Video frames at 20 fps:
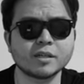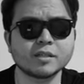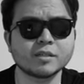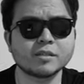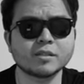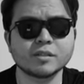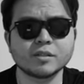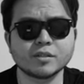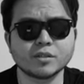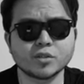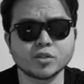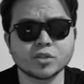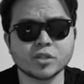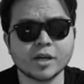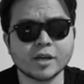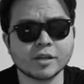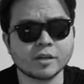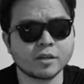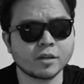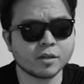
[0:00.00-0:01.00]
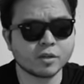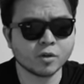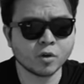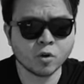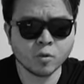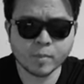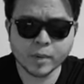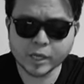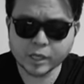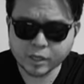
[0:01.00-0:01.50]
they see this jacket and they're like,
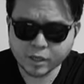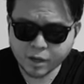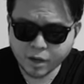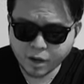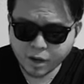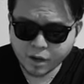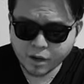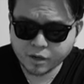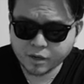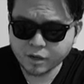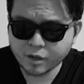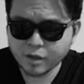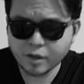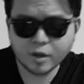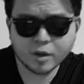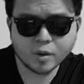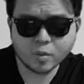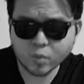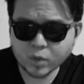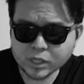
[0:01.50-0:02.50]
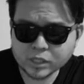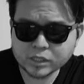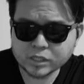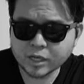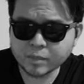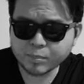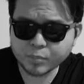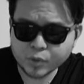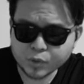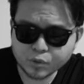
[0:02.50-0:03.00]
oh my God, what is
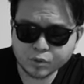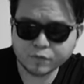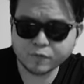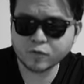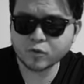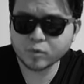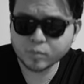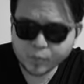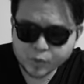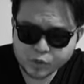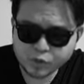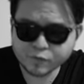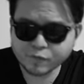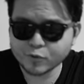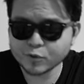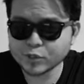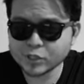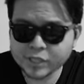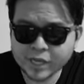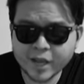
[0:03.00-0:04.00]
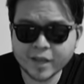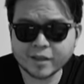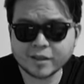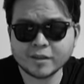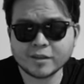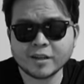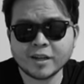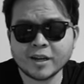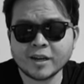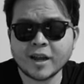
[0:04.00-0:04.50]
that beautiful, beautiful
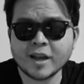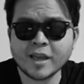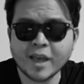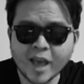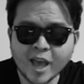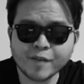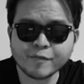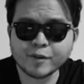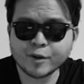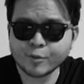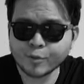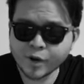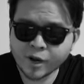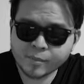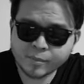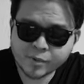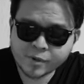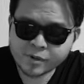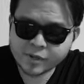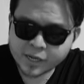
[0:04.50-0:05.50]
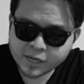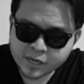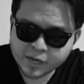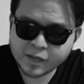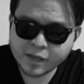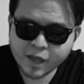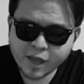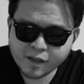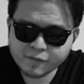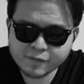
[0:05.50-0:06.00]
jacket? Can I have it, Grandpa? Can
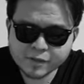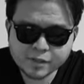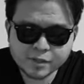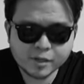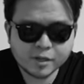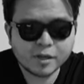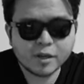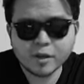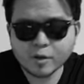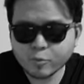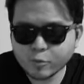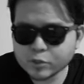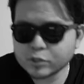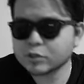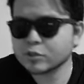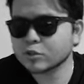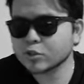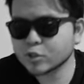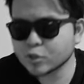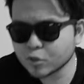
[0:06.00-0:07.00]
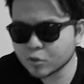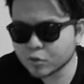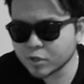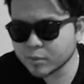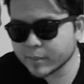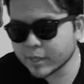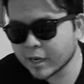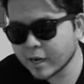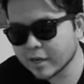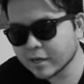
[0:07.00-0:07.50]
I have it? What's the story
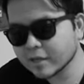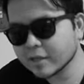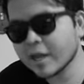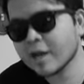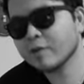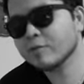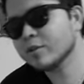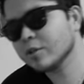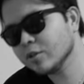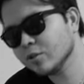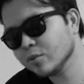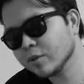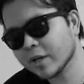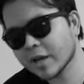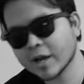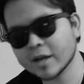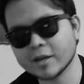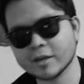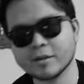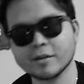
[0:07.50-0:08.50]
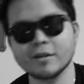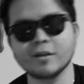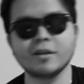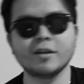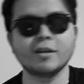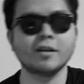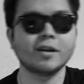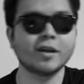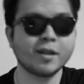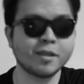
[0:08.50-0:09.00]
behind it? How did you get it?
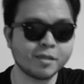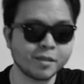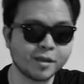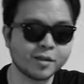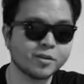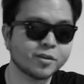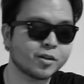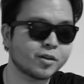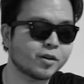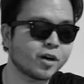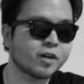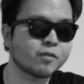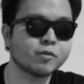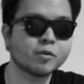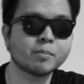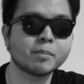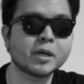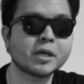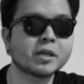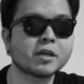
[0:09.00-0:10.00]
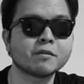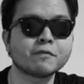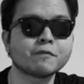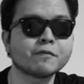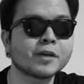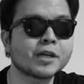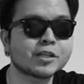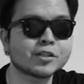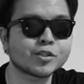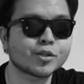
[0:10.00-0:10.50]
And then, you know, I will make a
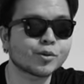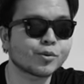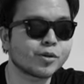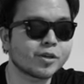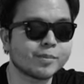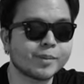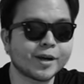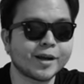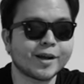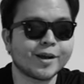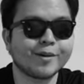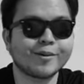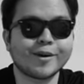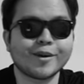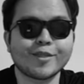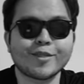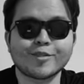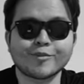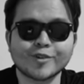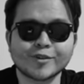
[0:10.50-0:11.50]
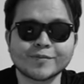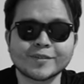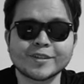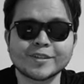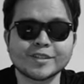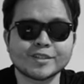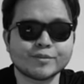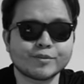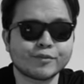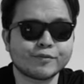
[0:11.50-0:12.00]
fake story about how I thrifted
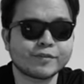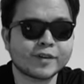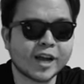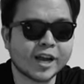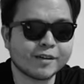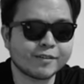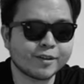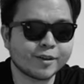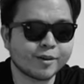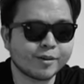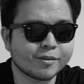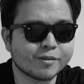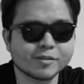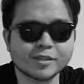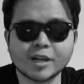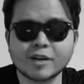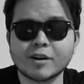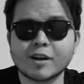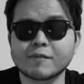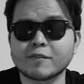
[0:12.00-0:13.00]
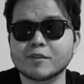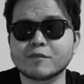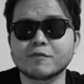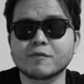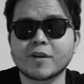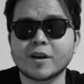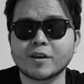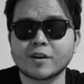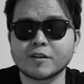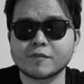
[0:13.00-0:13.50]
these for five dollars, how I have to
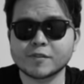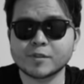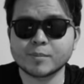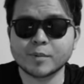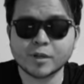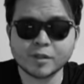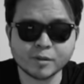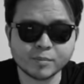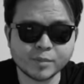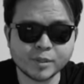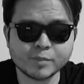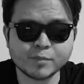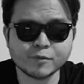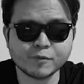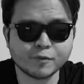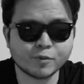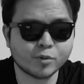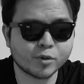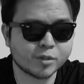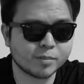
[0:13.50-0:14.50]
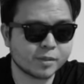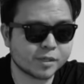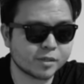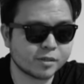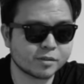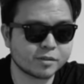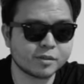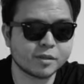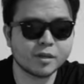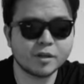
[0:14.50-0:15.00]
fight off some other people for it
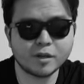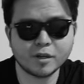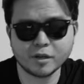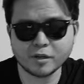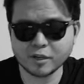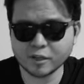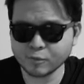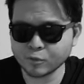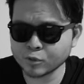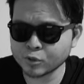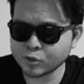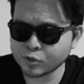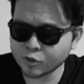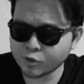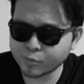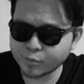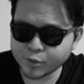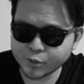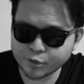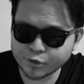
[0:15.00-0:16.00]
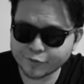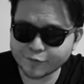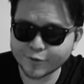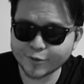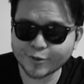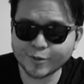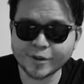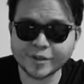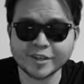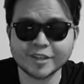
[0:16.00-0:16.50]
because they were so
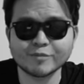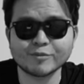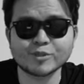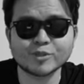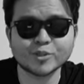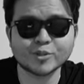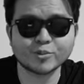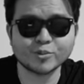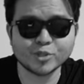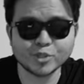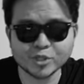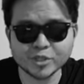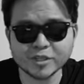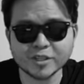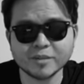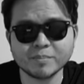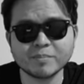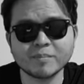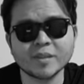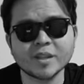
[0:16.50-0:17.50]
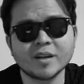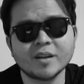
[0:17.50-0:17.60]
beautiful and they were so cheap.